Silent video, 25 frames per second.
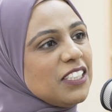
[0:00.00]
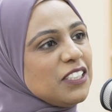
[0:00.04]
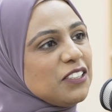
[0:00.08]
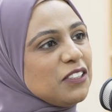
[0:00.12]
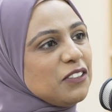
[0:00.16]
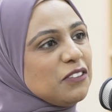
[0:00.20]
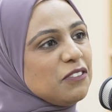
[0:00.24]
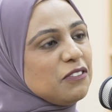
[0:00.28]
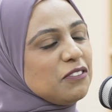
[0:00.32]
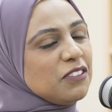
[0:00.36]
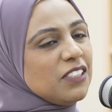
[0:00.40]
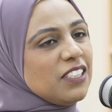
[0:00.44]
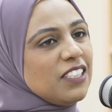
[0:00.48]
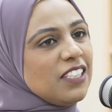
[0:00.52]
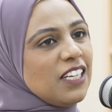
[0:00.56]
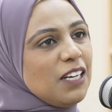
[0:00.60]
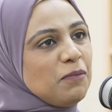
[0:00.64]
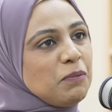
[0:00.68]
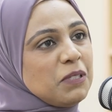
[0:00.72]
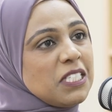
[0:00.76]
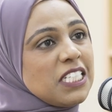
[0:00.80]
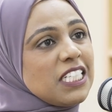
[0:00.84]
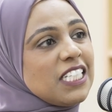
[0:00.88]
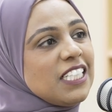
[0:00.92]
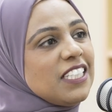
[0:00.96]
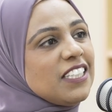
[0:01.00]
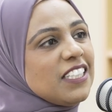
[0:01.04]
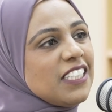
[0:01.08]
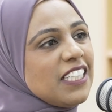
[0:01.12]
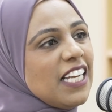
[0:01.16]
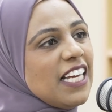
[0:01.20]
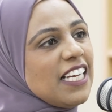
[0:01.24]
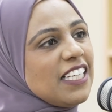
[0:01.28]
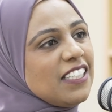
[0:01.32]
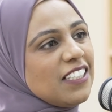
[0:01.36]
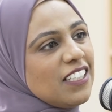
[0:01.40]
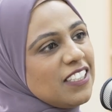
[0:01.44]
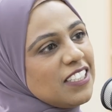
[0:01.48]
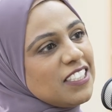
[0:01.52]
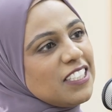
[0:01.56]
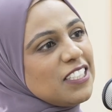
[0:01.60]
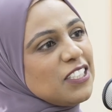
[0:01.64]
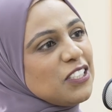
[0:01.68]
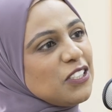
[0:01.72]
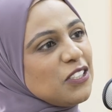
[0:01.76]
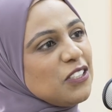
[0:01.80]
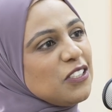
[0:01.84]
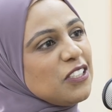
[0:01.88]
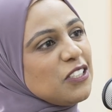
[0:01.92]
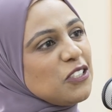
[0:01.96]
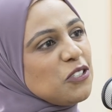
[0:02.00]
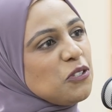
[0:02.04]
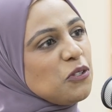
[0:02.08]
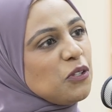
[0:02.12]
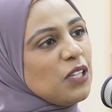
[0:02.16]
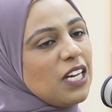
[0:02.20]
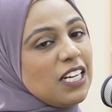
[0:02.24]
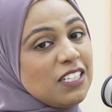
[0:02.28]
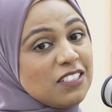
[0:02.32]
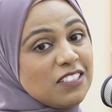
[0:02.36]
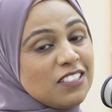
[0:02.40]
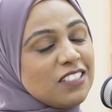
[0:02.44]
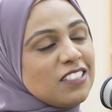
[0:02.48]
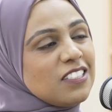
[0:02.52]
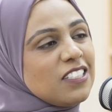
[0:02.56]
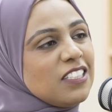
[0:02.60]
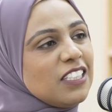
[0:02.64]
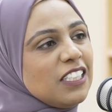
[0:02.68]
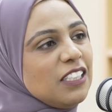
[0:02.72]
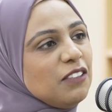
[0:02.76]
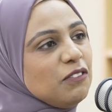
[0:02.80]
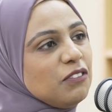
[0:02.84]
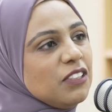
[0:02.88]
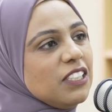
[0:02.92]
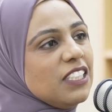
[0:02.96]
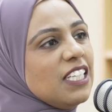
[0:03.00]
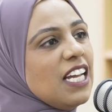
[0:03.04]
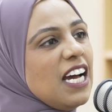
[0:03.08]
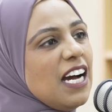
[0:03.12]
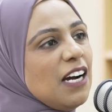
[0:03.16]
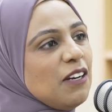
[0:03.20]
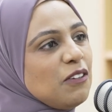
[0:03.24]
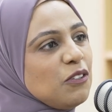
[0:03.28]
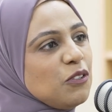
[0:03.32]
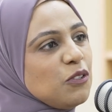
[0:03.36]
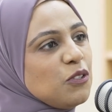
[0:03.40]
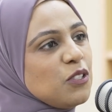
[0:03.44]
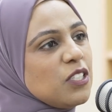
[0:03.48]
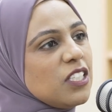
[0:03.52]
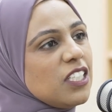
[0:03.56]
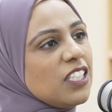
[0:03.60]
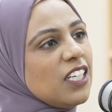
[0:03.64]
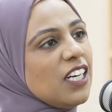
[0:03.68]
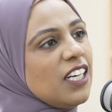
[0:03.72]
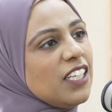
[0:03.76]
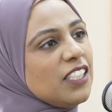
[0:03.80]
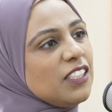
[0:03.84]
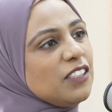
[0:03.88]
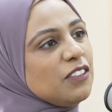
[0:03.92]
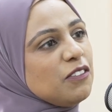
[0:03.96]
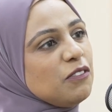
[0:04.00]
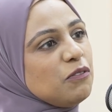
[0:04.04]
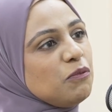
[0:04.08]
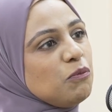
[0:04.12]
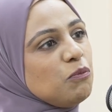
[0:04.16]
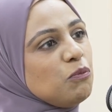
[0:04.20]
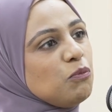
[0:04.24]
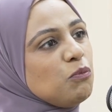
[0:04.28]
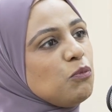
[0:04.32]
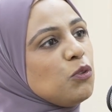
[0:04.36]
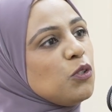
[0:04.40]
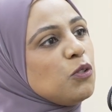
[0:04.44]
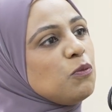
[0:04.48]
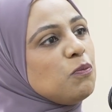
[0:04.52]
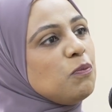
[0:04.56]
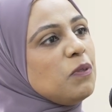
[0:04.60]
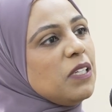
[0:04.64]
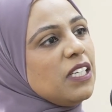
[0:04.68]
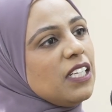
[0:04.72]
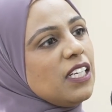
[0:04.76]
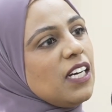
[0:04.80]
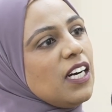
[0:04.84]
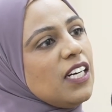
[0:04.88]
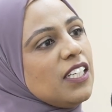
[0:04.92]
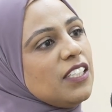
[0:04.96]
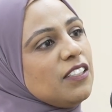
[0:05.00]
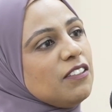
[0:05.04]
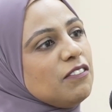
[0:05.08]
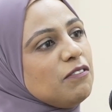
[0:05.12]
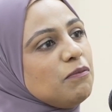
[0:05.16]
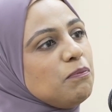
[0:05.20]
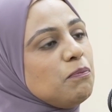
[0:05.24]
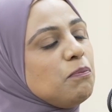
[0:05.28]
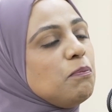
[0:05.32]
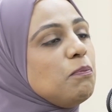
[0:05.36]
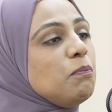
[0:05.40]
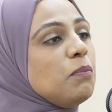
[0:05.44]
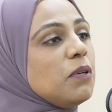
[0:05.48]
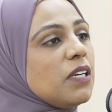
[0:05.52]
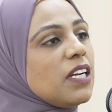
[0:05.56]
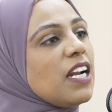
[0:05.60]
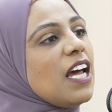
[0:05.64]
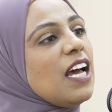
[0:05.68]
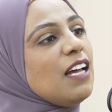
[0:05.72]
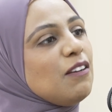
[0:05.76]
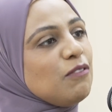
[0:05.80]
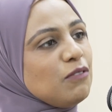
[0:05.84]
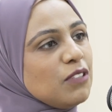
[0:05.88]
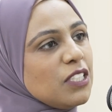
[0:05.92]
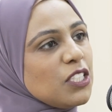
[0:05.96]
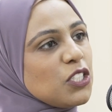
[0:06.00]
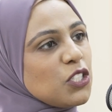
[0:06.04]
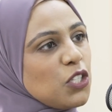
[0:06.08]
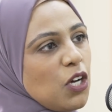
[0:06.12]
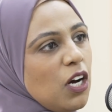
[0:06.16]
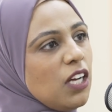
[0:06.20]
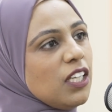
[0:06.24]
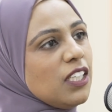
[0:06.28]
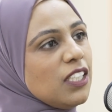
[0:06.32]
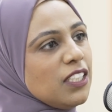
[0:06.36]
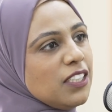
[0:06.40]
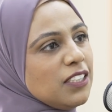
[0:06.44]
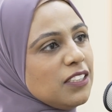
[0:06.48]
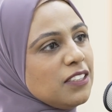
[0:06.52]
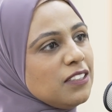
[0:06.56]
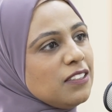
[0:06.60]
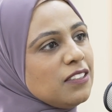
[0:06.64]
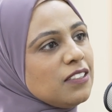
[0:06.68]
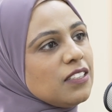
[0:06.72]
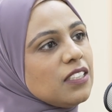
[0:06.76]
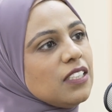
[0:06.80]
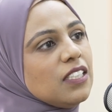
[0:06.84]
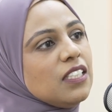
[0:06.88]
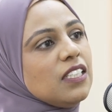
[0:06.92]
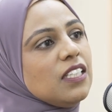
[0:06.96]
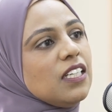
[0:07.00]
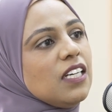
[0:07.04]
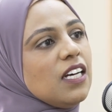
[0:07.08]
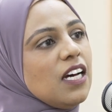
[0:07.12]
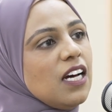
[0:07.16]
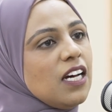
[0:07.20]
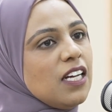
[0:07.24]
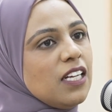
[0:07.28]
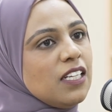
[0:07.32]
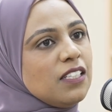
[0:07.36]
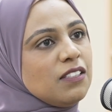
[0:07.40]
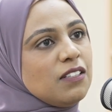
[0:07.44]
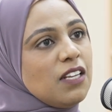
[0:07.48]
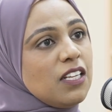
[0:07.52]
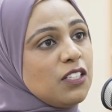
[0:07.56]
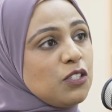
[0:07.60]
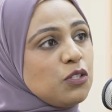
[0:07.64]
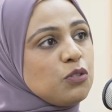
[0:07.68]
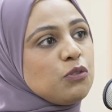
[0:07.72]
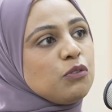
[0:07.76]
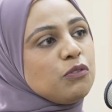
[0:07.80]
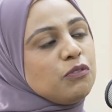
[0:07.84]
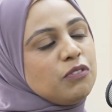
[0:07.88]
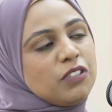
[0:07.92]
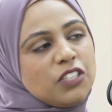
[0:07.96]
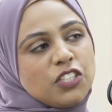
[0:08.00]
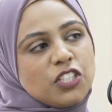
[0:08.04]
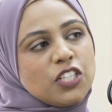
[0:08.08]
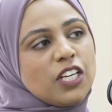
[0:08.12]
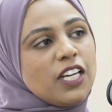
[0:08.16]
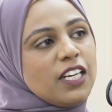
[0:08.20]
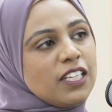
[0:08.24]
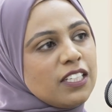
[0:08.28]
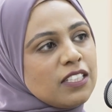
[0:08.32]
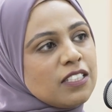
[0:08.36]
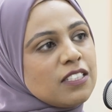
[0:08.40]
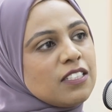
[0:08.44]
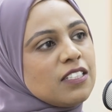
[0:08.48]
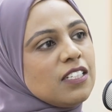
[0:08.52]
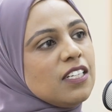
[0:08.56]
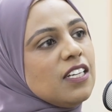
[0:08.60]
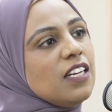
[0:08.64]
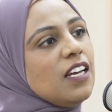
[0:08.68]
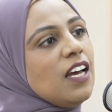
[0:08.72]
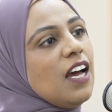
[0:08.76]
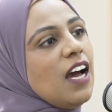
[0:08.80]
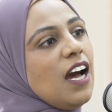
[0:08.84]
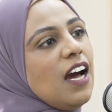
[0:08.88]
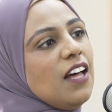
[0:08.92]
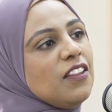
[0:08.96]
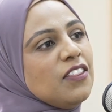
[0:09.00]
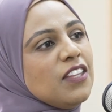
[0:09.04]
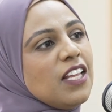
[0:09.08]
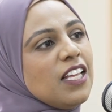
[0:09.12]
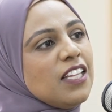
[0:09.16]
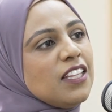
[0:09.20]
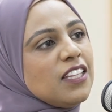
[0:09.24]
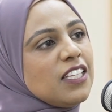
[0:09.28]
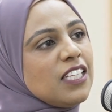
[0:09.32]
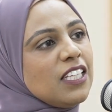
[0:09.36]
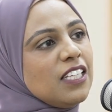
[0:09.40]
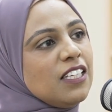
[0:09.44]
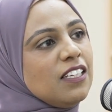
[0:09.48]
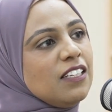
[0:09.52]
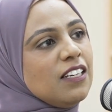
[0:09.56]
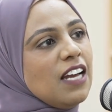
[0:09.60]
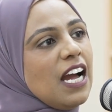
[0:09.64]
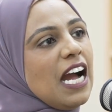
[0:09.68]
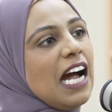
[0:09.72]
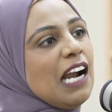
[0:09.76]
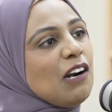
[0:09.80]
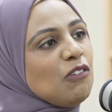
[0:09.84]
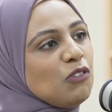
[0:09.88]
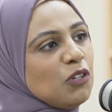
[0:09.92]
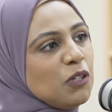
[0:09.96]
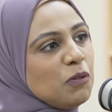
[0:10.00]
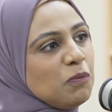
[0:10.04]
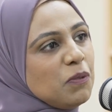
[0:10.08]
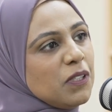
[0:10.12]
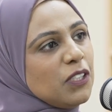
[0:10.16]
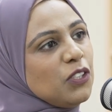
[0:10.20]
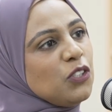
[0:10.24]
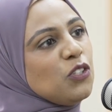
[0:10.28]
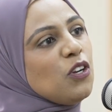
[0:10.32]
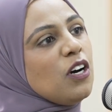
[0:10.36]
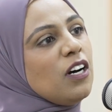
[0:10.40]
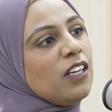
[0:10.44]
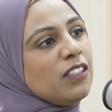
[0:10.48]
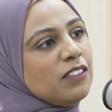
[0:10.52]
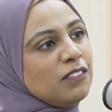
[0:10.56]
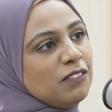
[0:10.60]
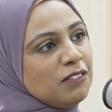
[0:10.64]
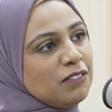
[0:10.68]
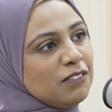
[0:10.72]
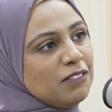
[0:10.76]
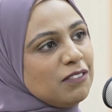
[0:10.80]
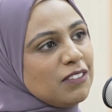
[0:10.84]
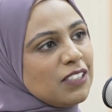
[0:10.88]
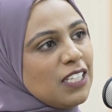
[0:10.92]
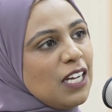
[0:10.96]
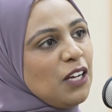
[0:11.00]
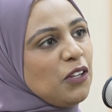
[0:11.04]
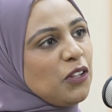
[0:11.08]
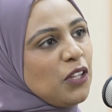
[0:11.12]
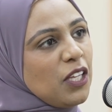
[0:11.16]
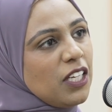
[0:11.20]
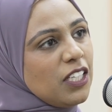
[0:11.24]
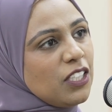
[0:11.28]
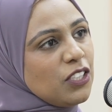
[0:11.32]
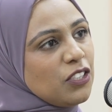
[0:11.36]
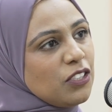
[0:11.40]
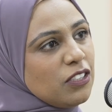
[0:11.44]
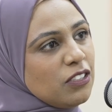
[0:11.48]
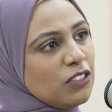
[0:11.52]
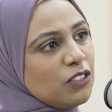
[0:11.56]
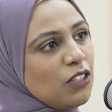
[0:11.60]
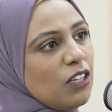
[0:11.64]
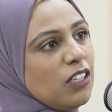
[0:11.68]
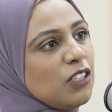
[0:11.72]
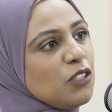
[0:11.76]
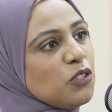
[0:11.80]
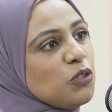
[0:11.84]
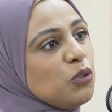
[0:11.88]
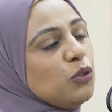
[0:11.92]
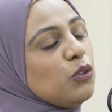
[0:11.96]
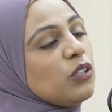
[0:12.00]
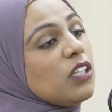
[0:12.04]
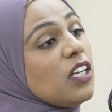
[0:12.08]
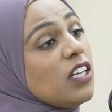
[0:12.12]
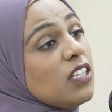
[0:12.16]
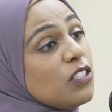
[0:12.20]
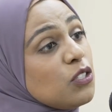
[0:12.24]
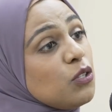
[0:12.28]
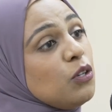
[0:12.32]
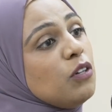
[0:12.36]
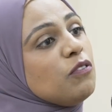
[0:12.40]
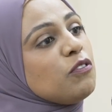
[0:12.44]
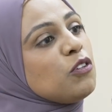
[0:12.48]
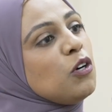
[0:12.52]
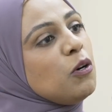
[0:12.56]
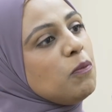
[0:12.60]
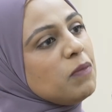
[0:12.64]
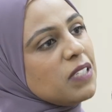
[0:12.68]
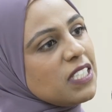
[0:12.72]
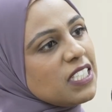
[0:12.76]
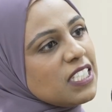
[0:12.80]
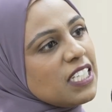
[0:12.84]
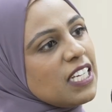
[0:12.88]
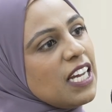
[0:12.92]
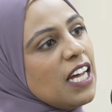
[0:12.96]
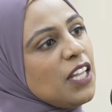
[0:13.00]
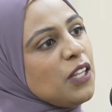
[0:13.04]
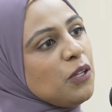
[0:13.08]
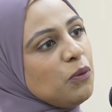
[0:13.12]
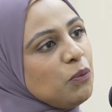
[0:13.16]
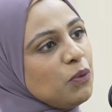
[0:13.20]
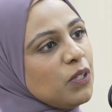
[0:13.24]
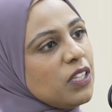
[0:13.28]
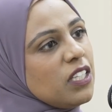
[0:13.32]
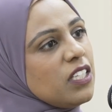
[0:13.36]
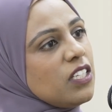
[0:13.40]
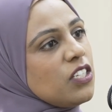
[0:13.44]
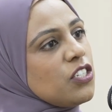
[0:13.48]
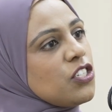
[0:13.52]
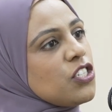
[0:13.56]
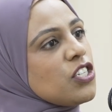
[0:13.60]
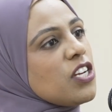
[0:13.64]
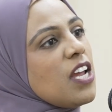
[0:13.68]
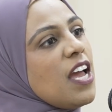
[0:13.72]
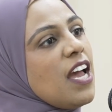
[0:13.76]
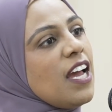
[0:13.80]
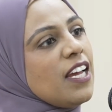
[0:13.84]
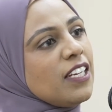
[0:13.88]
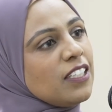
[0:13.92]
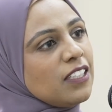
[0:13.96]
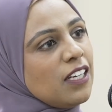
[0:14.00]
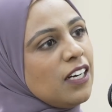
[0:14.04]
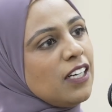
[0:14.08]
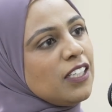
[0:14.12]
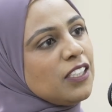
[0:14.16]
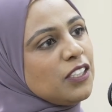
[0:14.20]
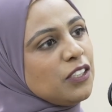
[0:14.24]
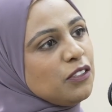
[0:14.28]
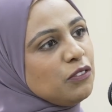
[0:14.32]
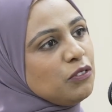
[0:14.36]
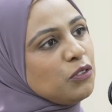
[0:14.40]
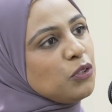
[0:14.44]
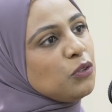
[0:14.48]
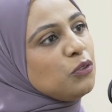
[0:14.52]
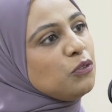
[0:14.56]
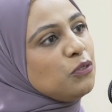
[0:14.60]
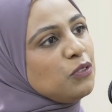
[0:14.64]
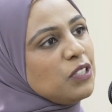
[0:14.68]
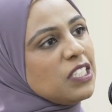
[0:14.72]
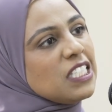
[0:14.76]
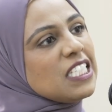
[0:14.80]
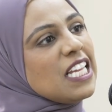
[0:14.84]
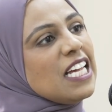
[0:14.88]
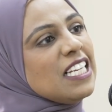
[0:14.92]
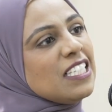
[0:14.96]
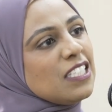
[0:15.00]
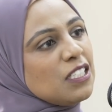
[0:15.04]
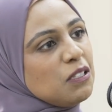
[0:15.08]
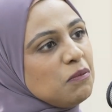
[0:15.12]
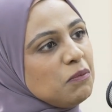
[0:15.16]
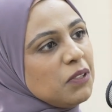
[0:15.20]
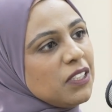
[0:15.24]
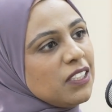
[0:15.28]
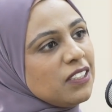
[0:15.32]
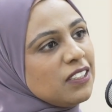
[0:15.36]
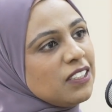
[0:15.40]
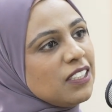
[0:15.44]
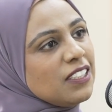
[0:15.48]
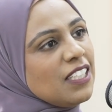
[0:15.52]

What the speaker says: of, particularly in the late 90s and early 2000s, and even now you see would-be Barelwi scholars and Sufi sheikhs, and then the Arab and non-South Asian scholars all sort of coming together with this shared kind of Sufi sentiment.